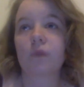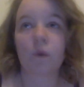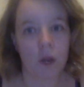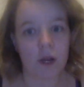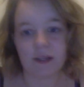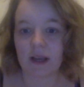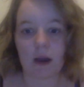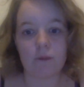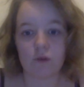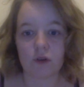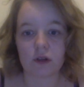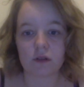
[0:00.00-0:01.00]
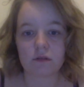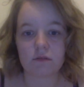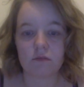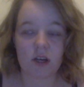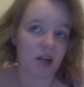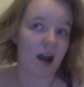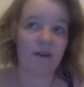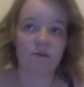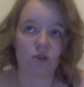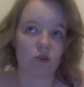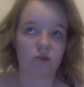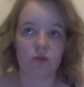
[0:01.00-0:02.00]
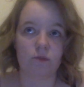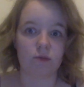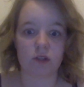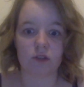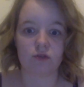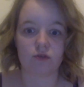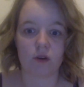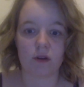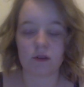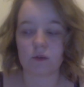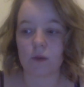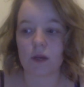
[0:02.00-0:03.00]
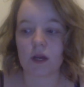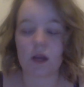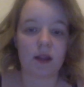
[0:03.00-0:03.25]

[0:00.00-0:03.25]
well, I didn't get a product, I haven't got new product to try this week.